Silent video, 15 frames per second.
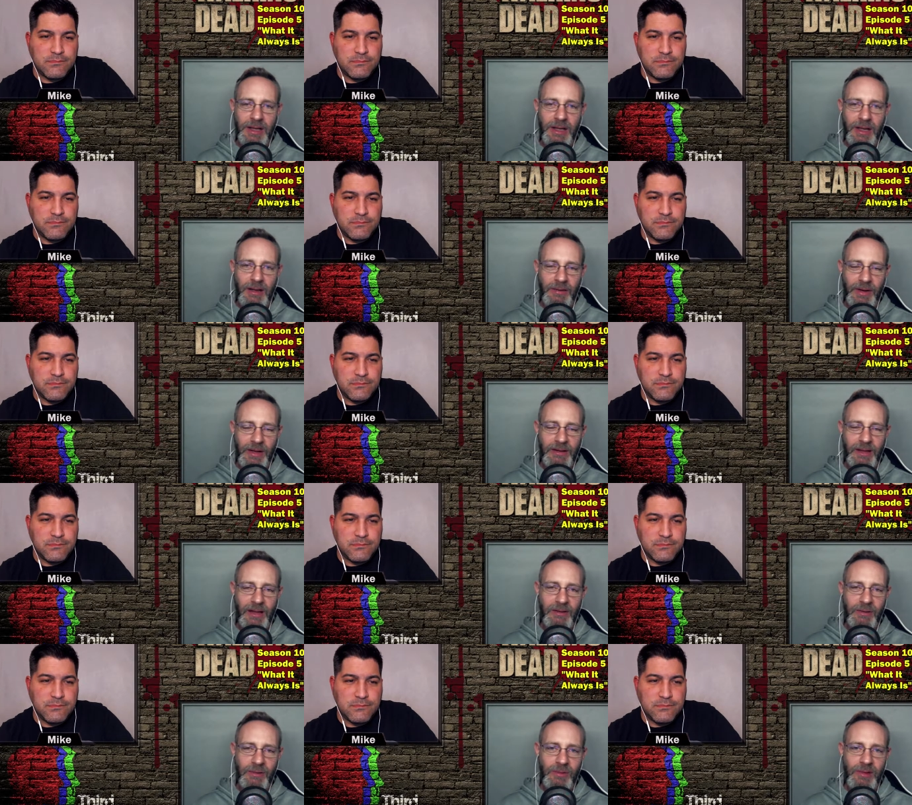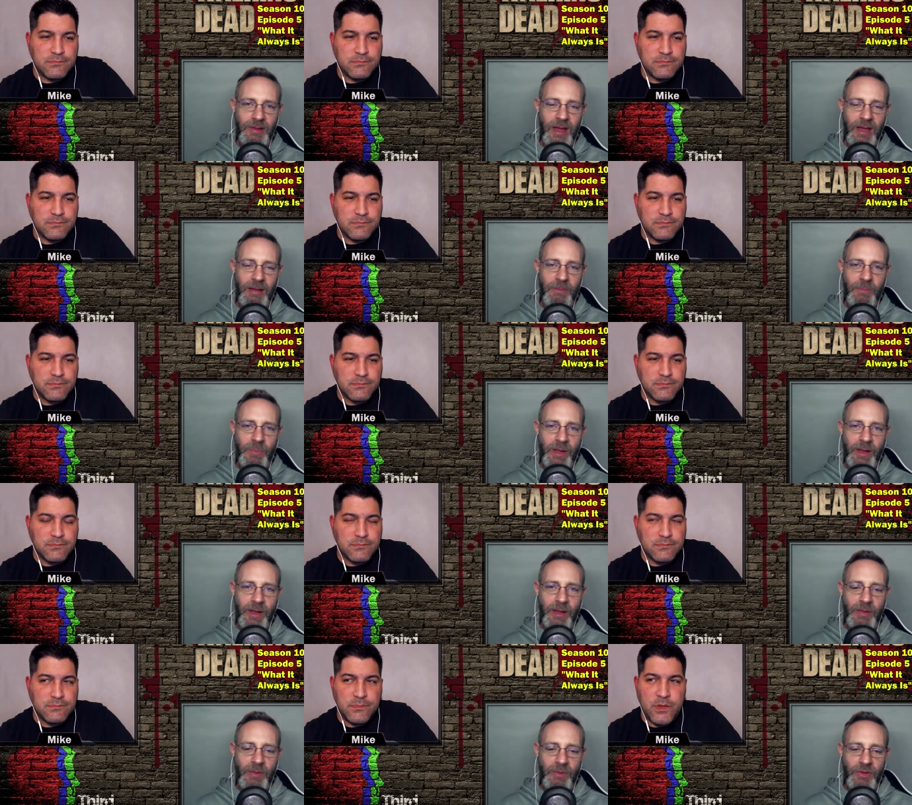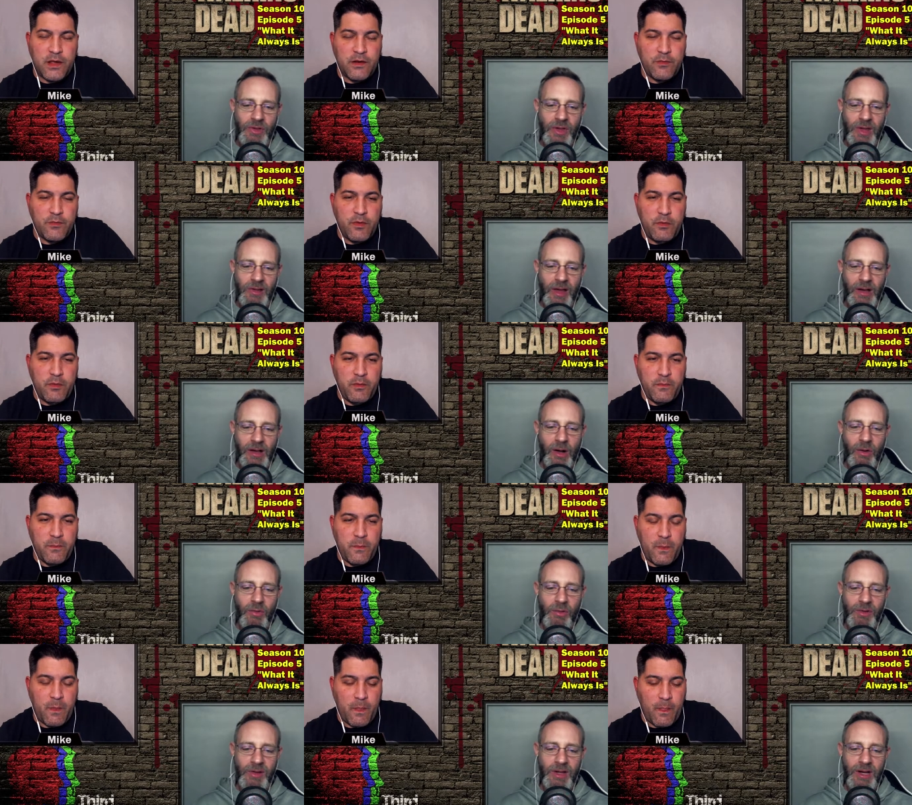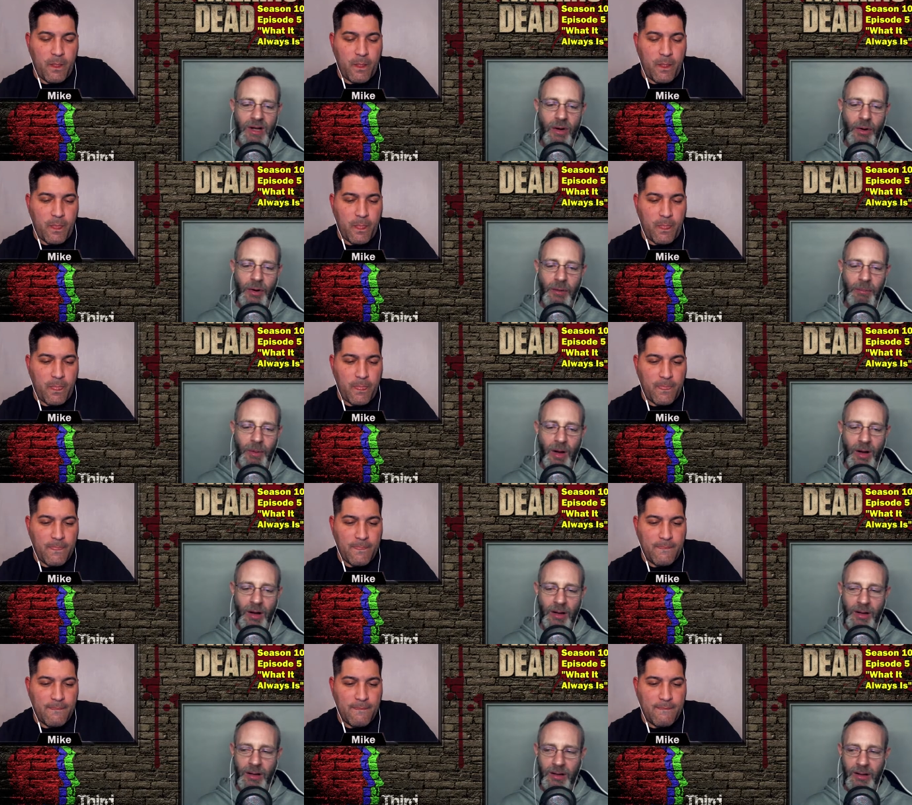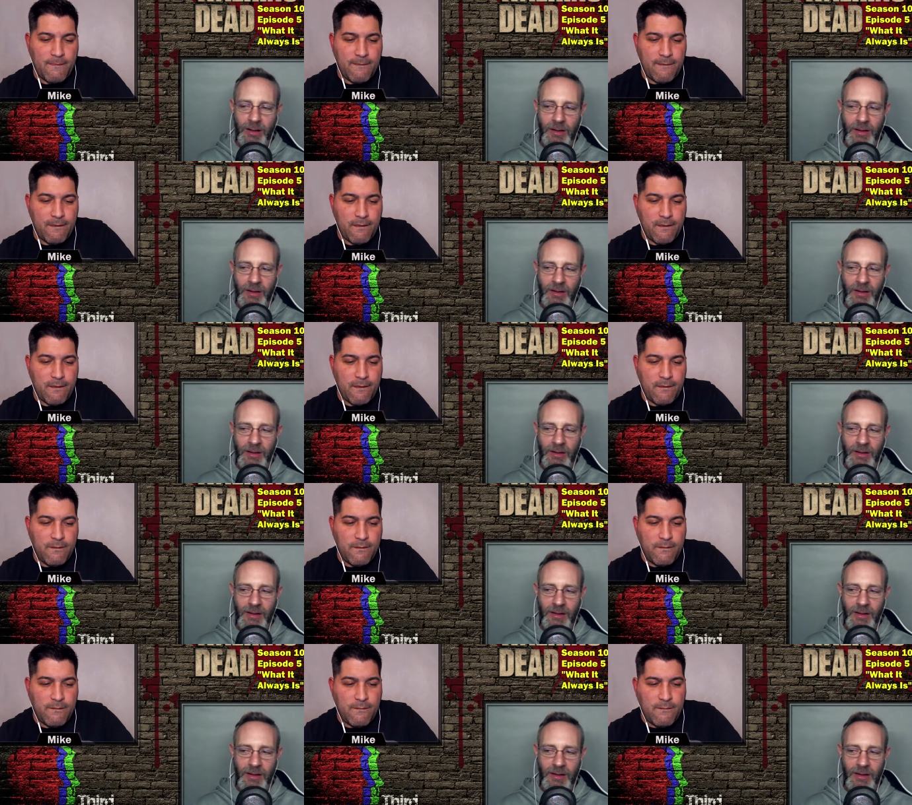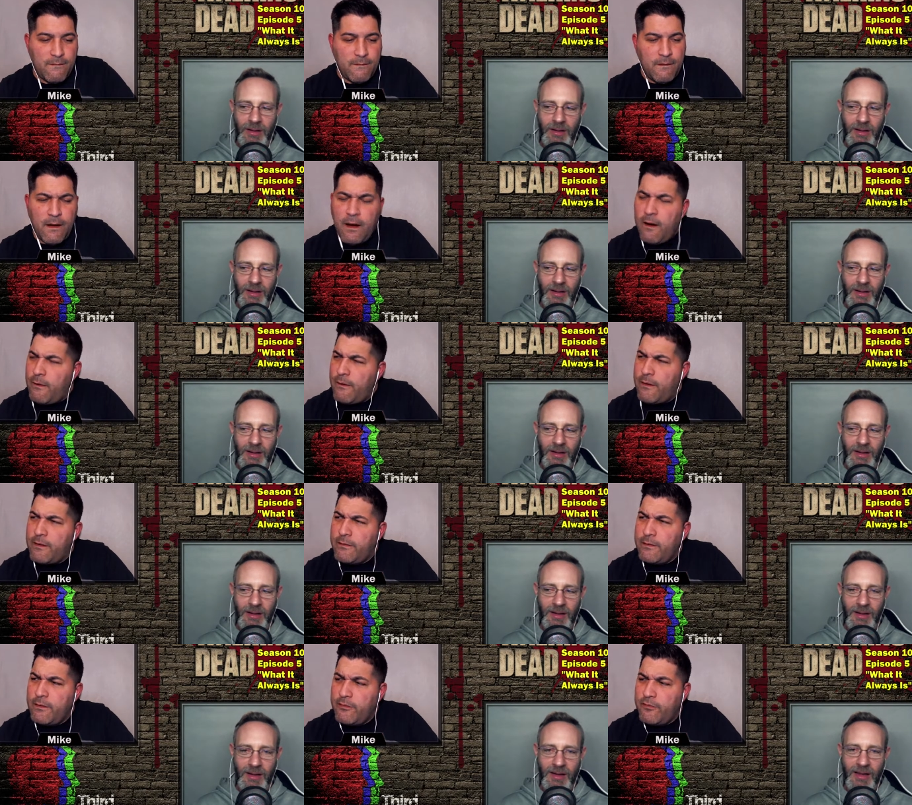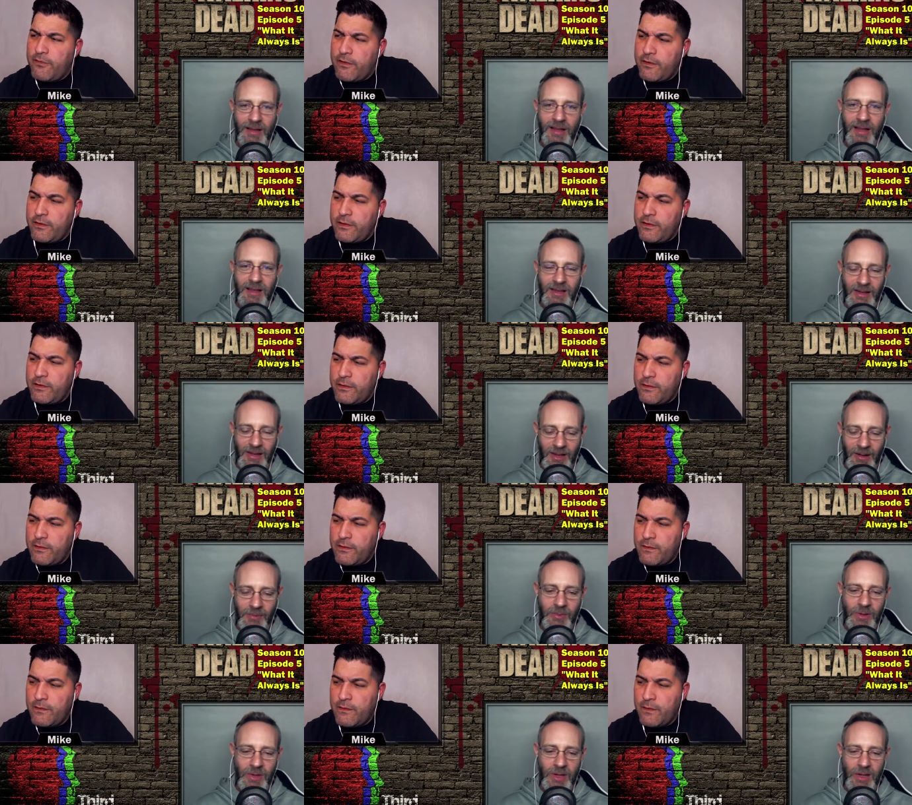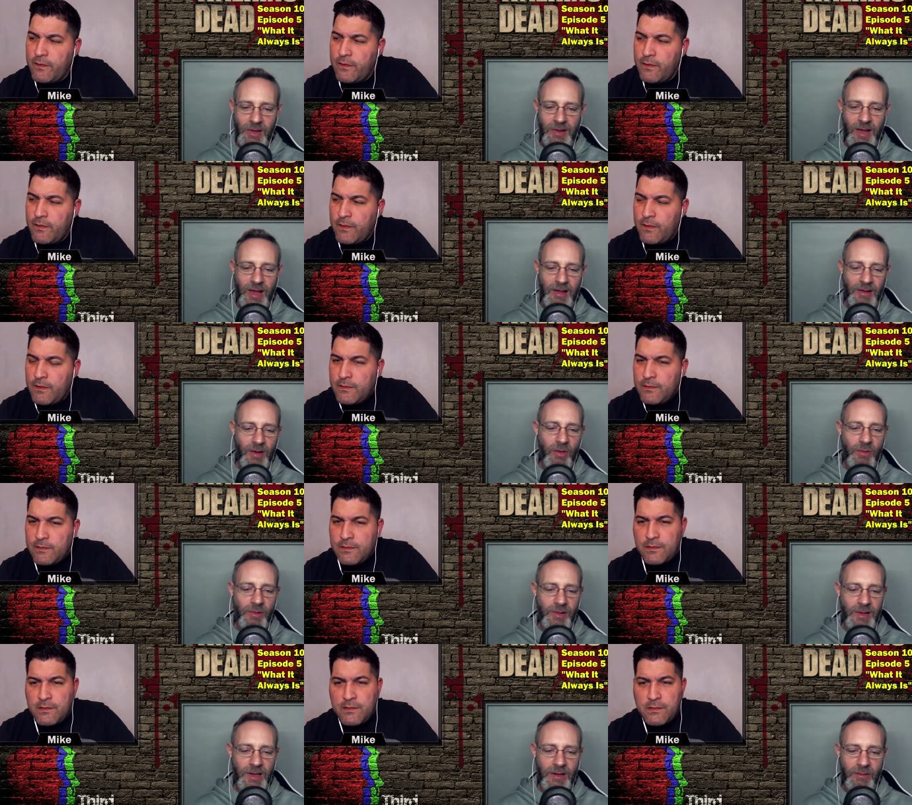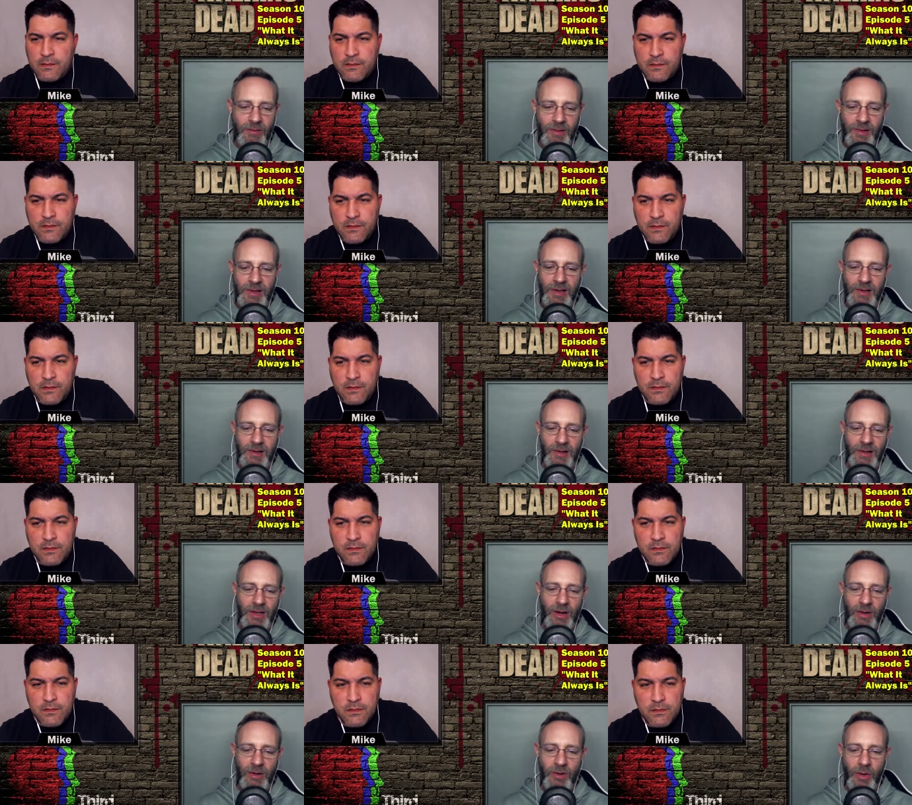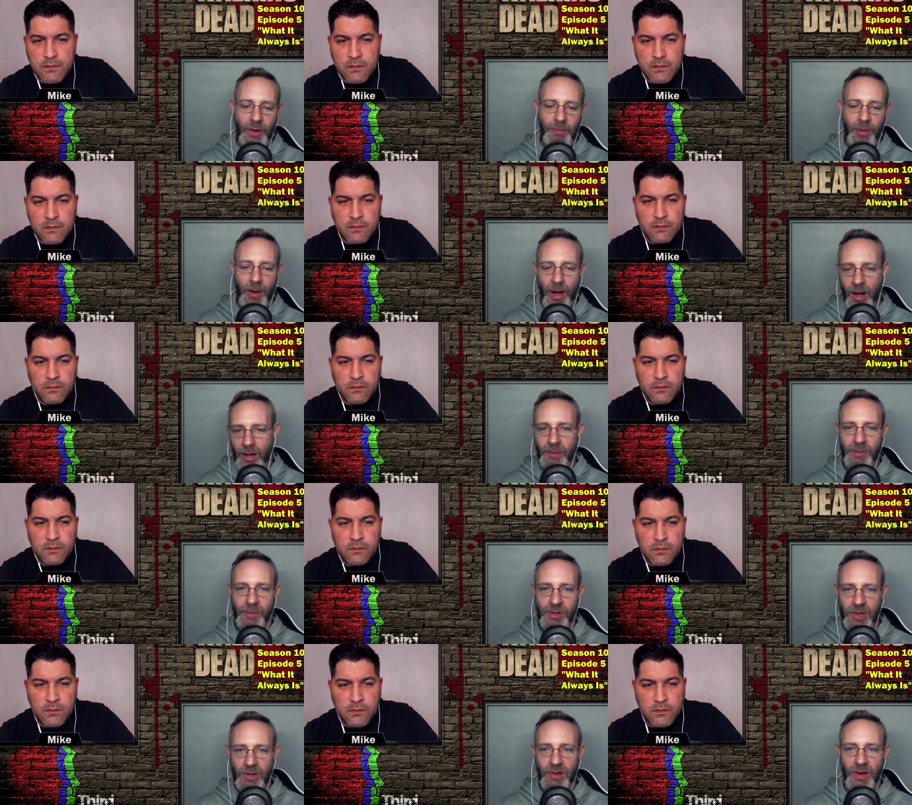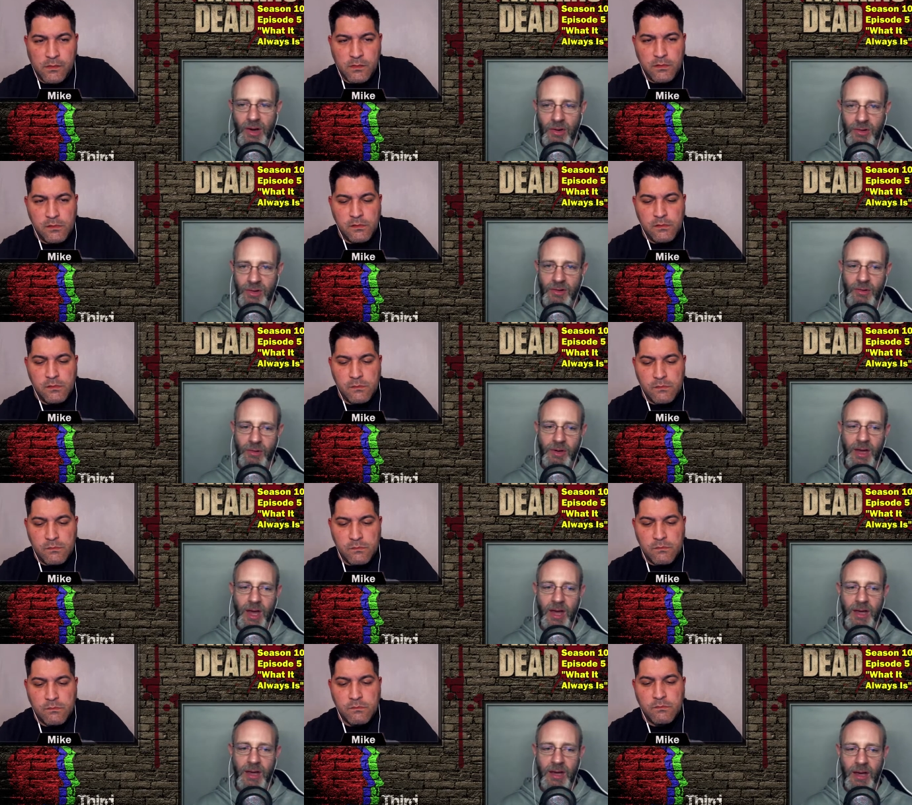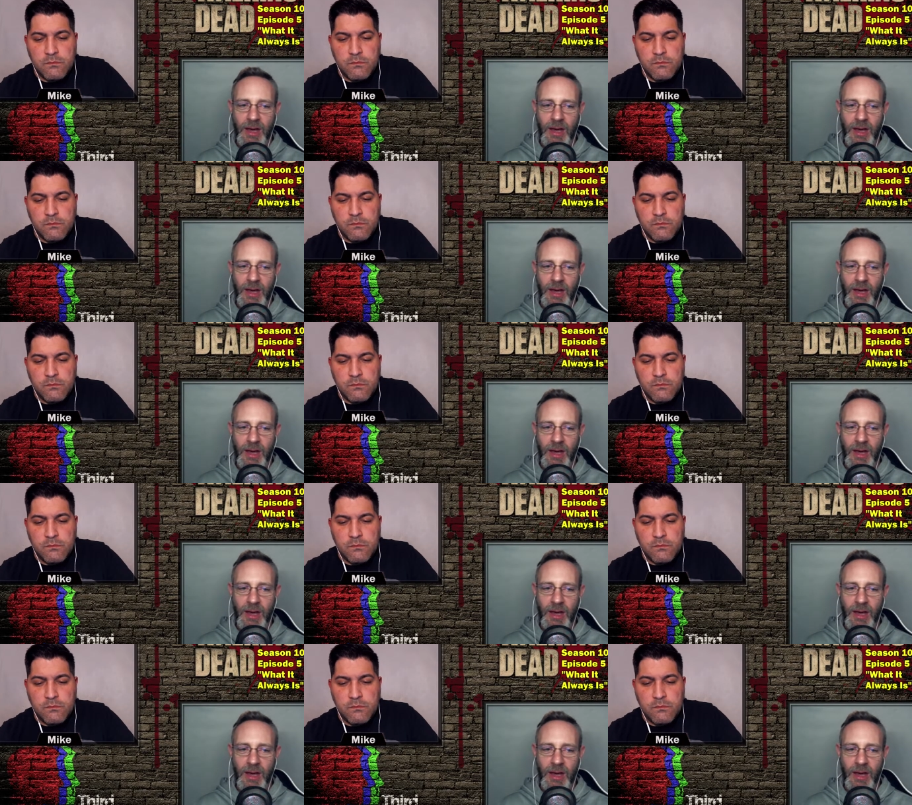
Speaker 1: I forget that dude's name. Yeah, She's remember. like, "Oh, Rosita caught a bug."
Speaker 2: Oh, I don't know if I.
Speaker 1: Yep. He says, "Oh, Rosita, Rosita's you know caught a bug. She's you know she's okay."